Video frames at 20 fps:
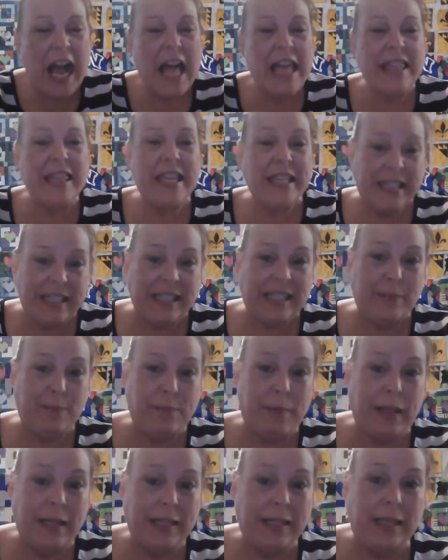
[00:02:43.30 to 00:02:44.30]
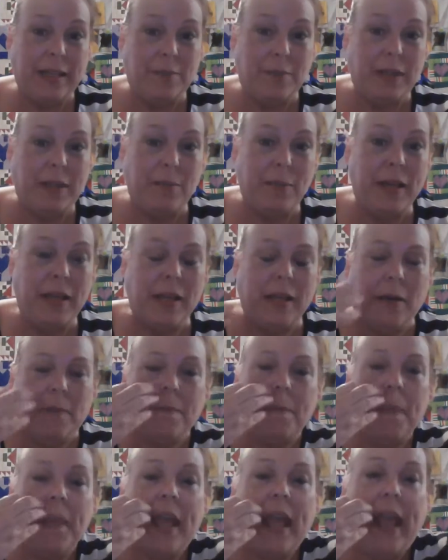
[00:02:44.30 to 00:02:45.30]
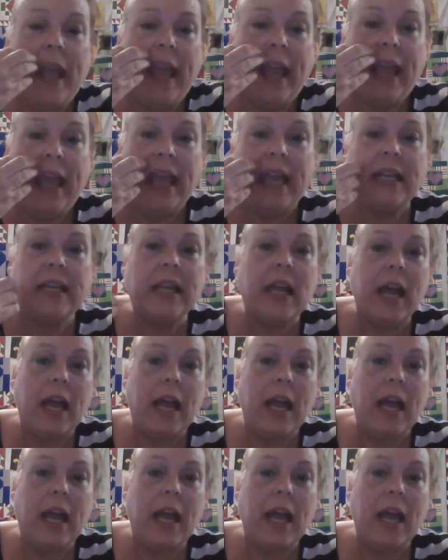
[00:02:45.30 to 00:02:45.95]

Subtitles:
this is going to be the pillow, and